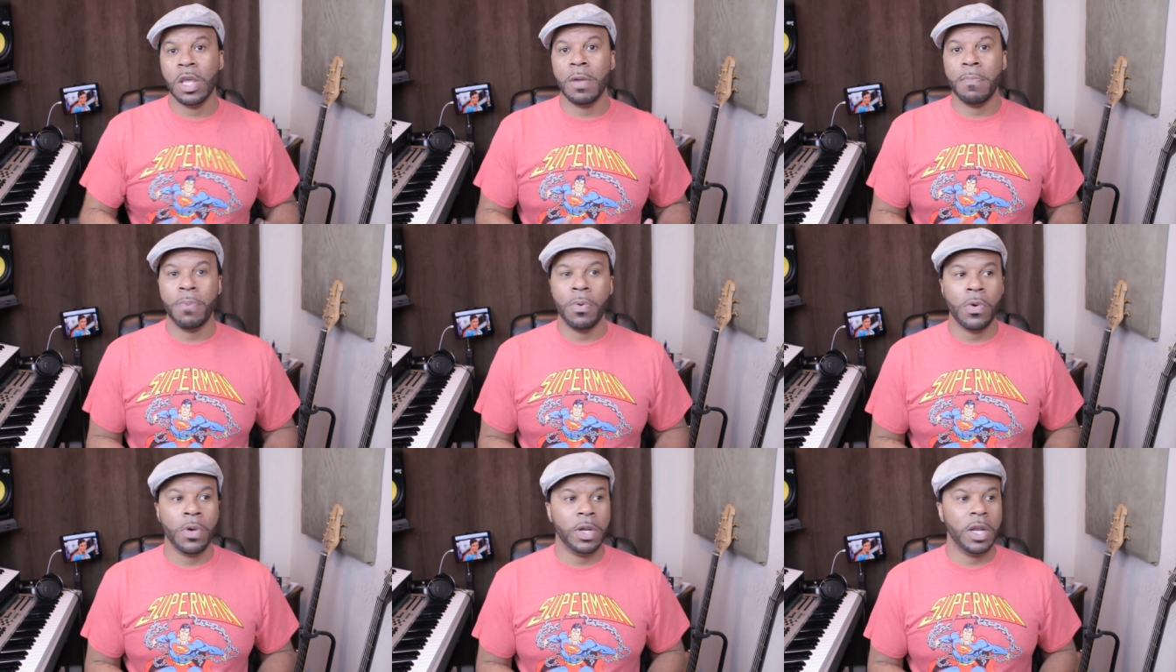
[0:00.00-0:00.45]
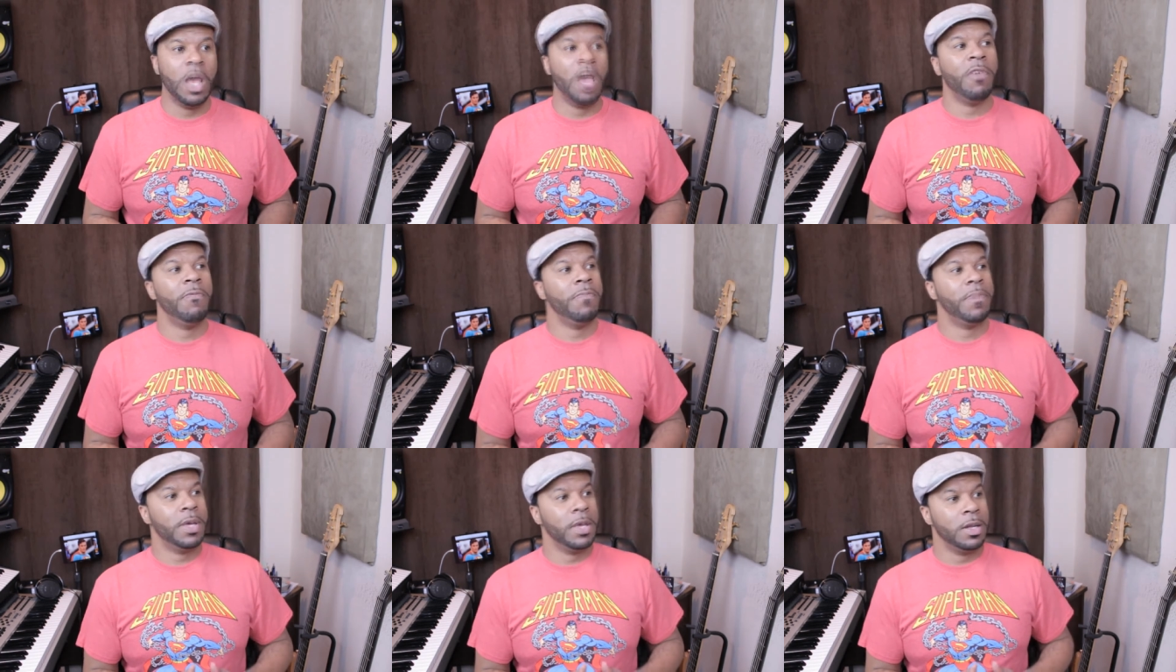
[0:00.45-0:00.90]
that point
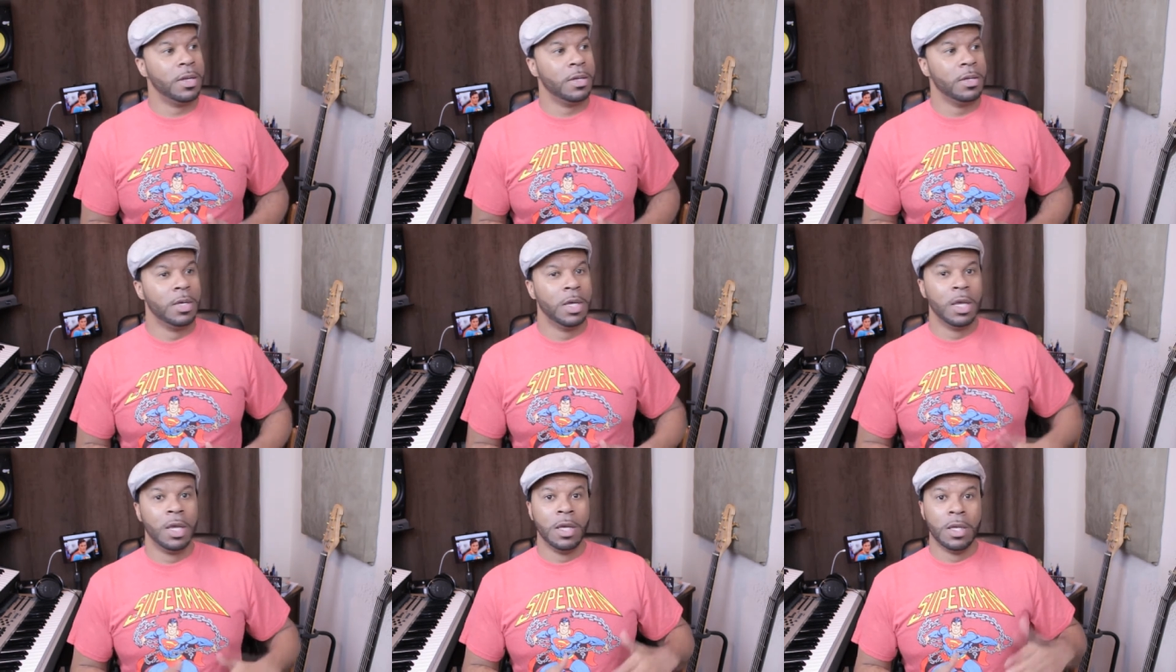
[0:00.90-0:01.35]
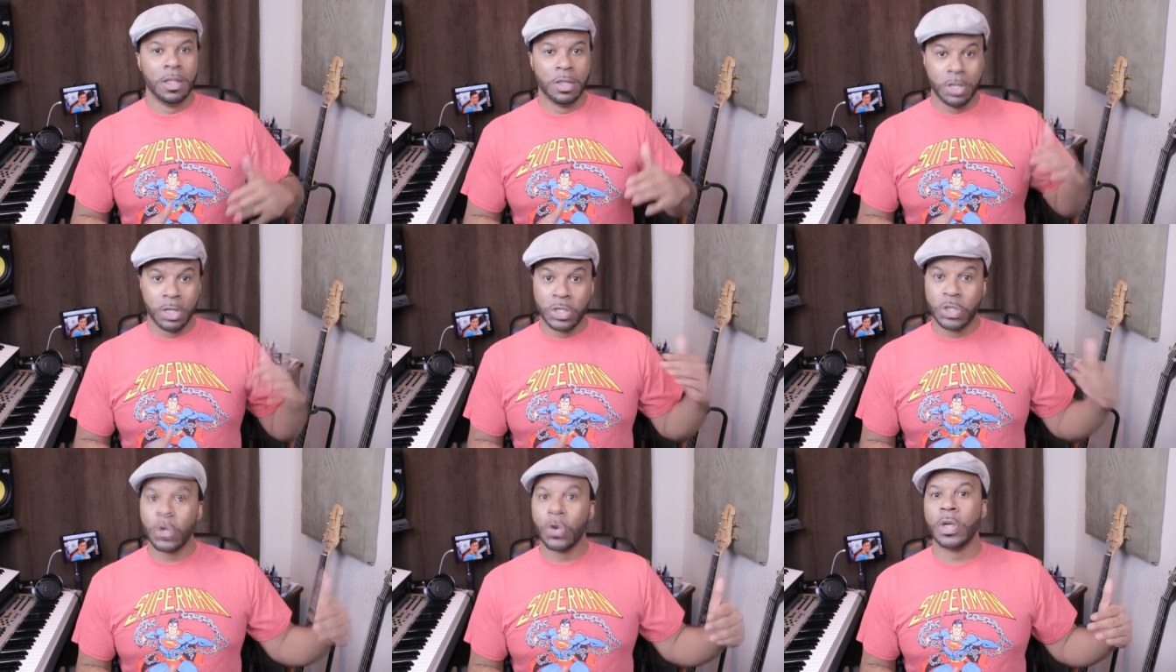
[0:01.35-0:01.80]
have been
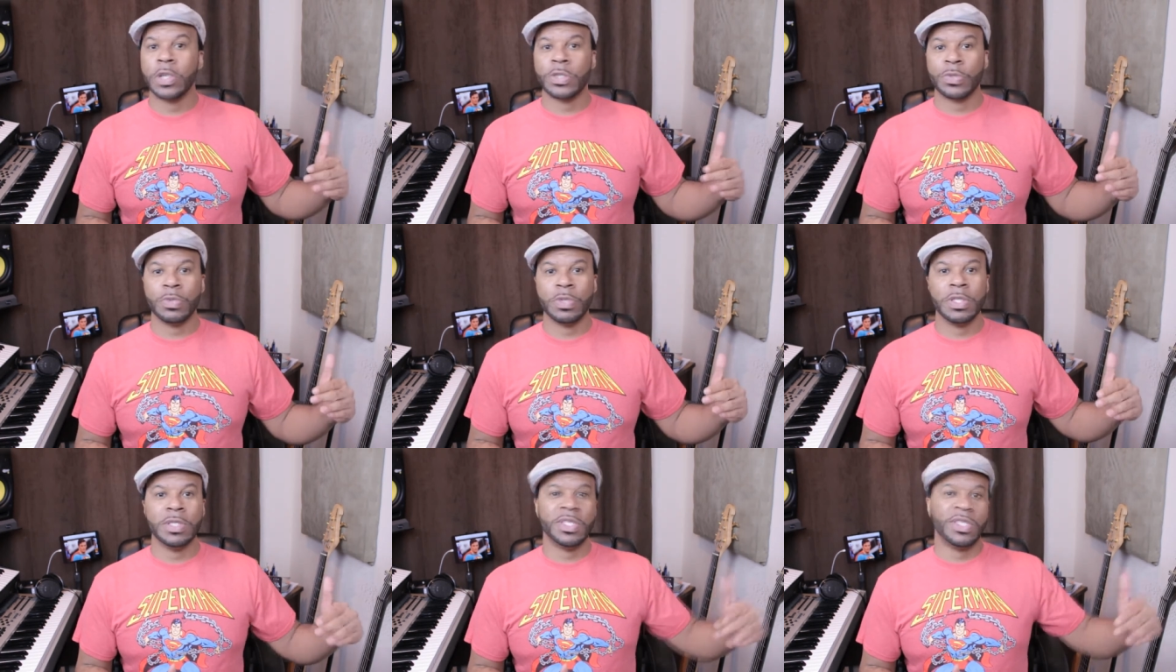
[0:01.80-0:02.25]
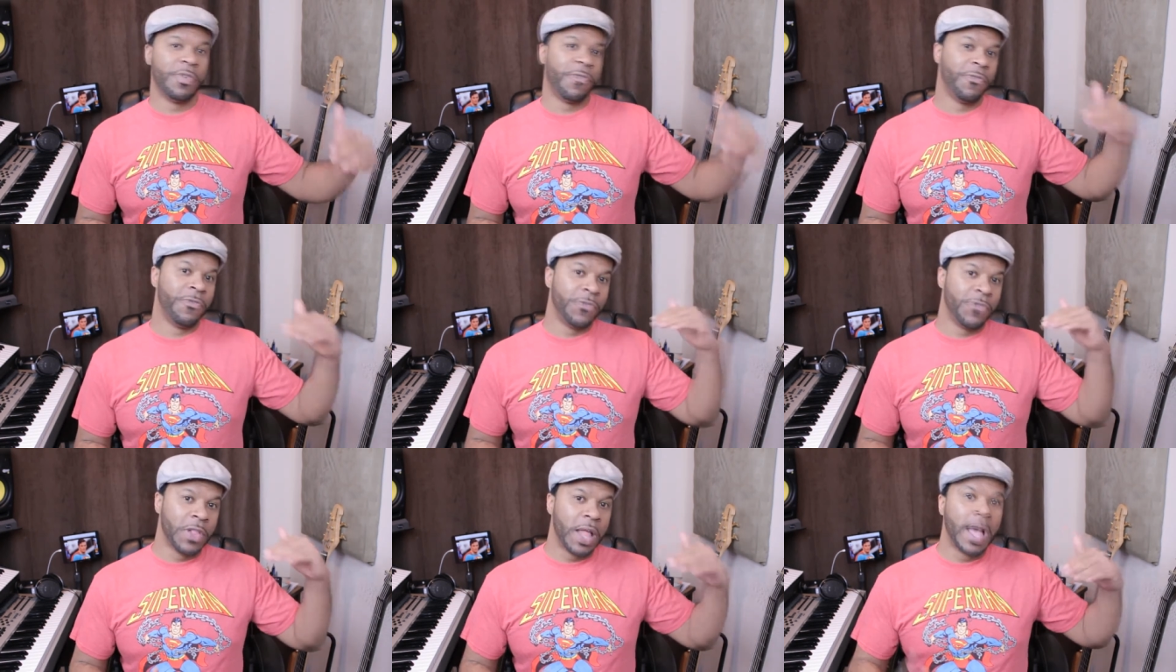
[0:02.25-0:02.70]
the George Reeves
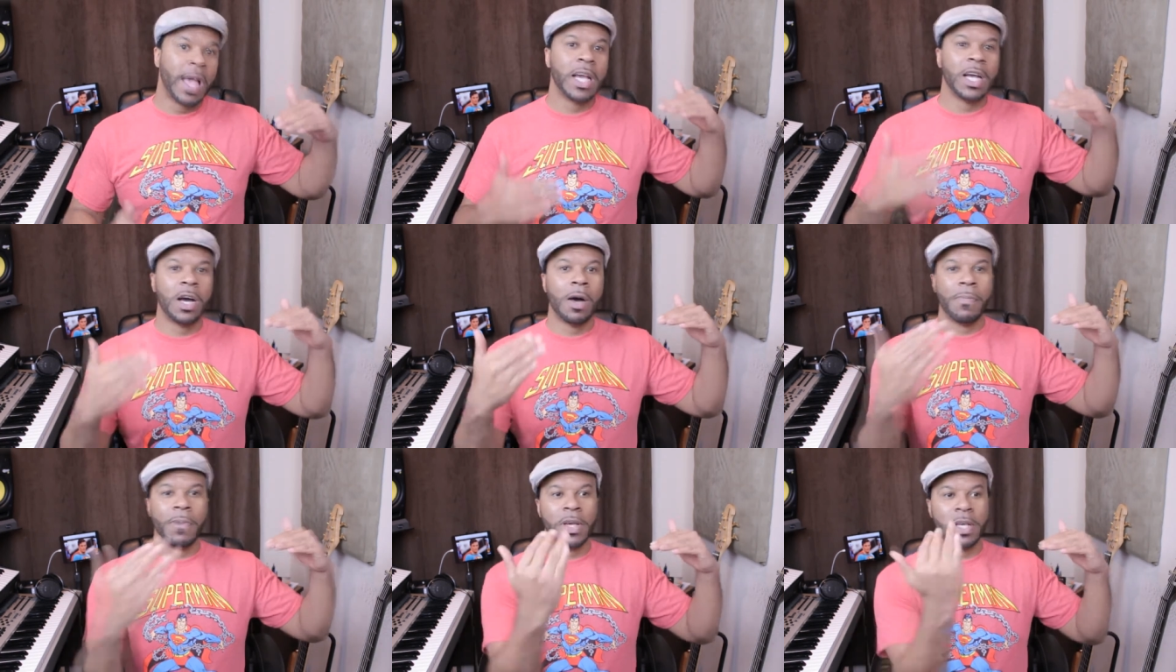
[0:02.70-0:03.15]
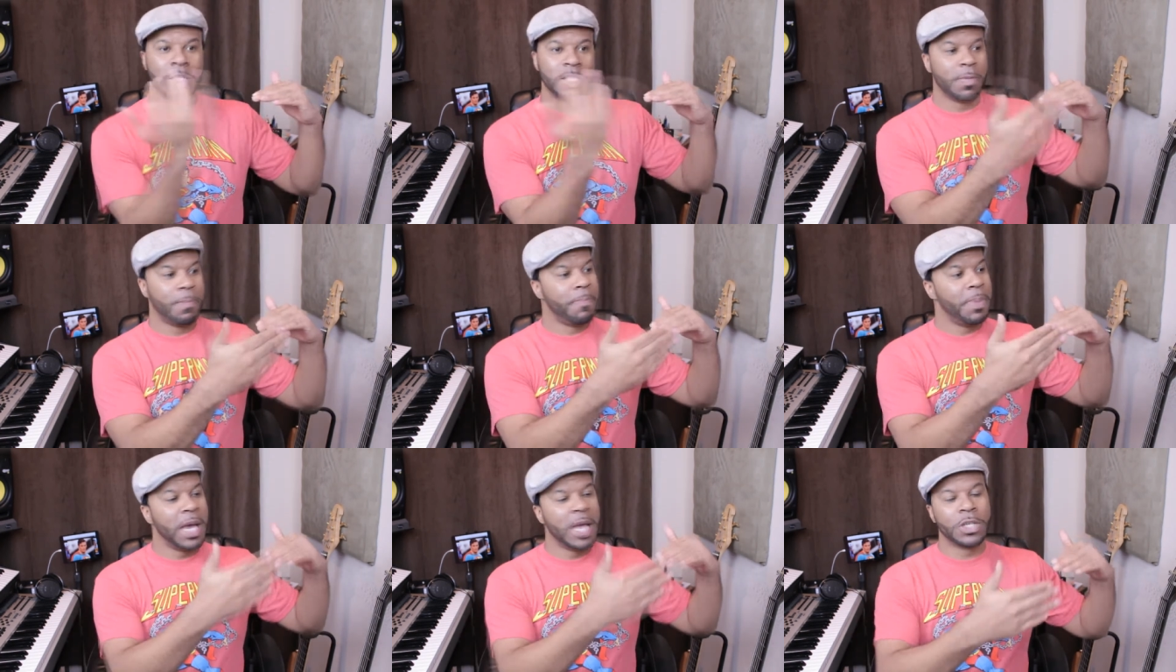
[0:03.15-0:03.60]
flying up
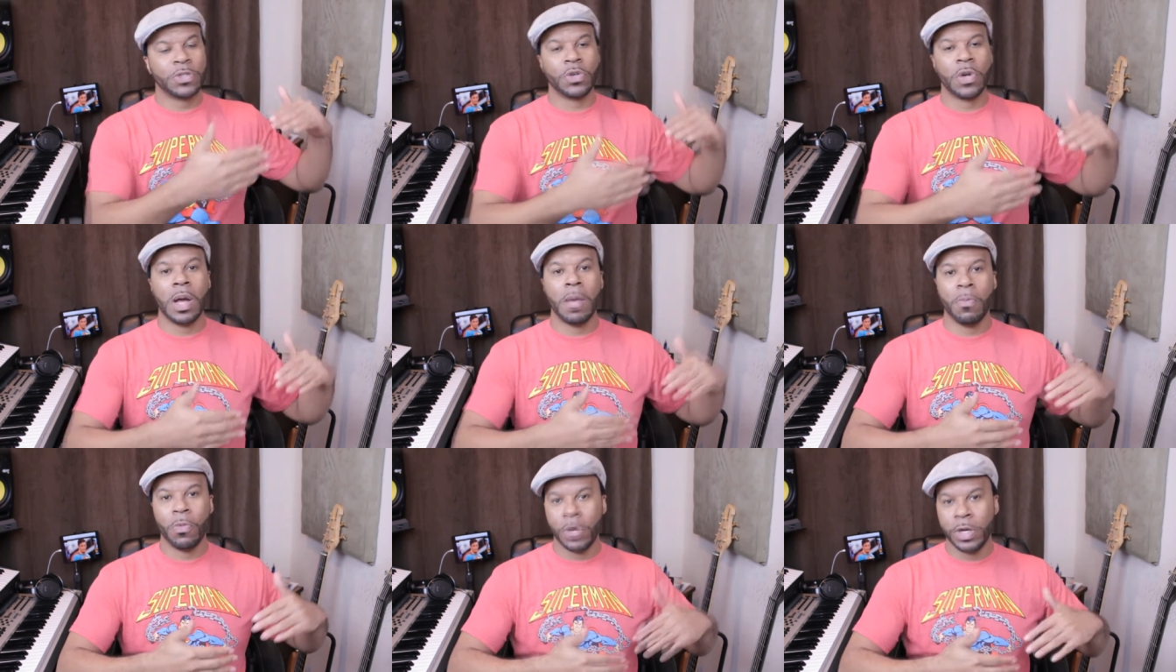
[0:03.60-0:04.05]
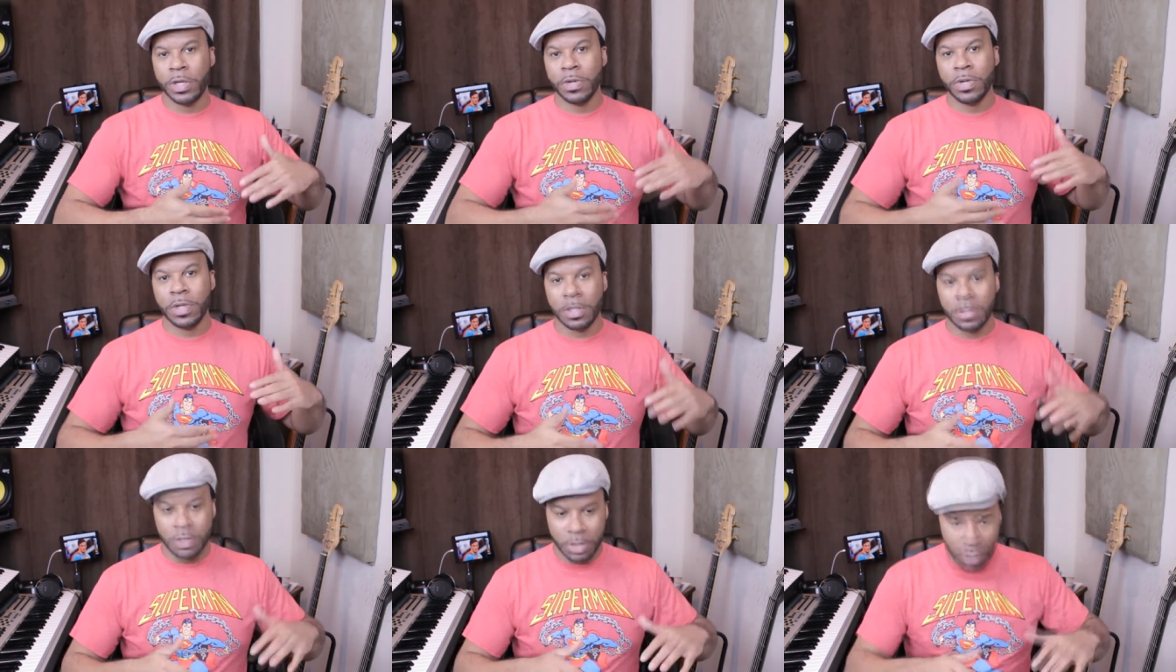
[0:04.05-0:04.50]
against a backdrop where
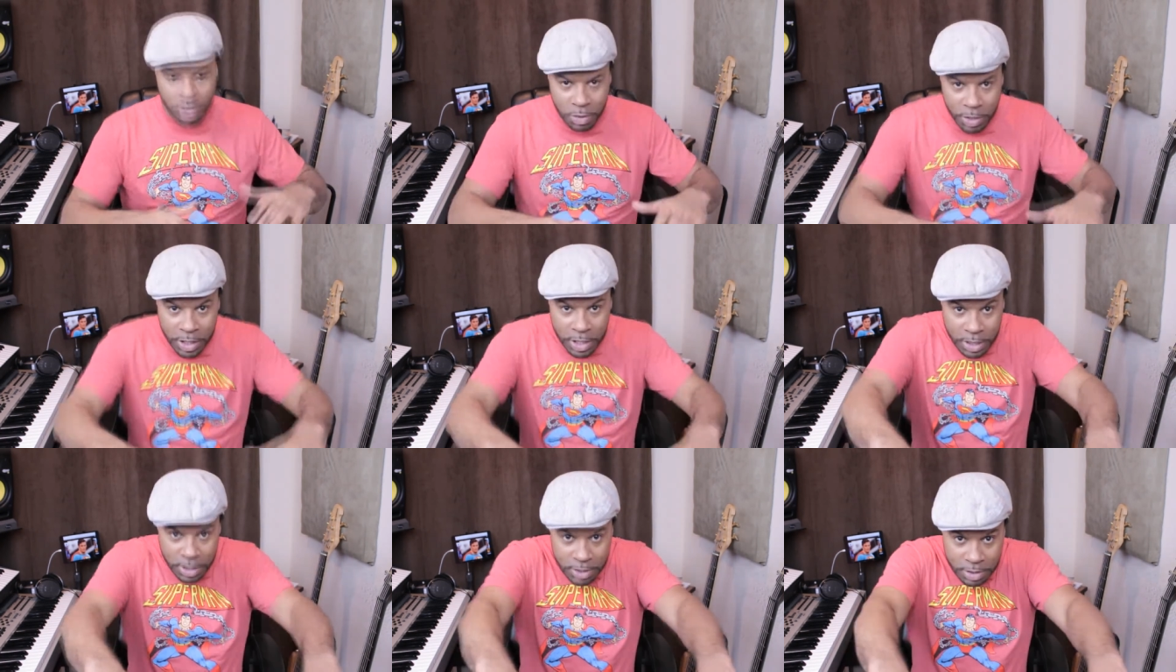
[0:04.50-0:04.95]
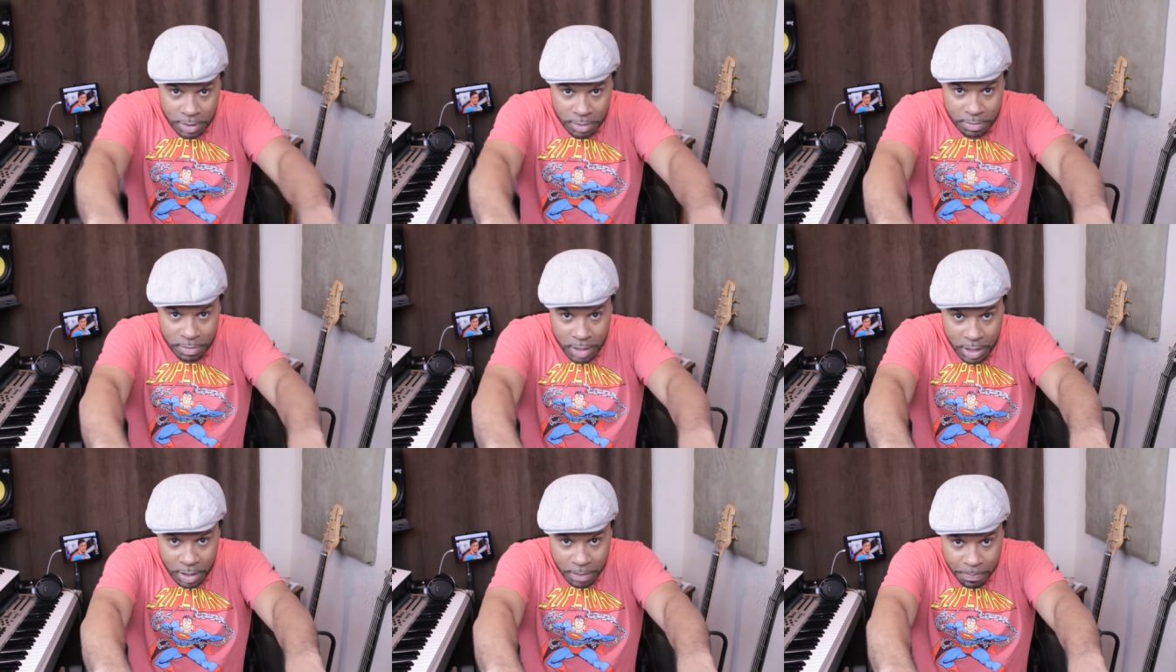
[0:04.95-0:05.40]
you could, you know, he's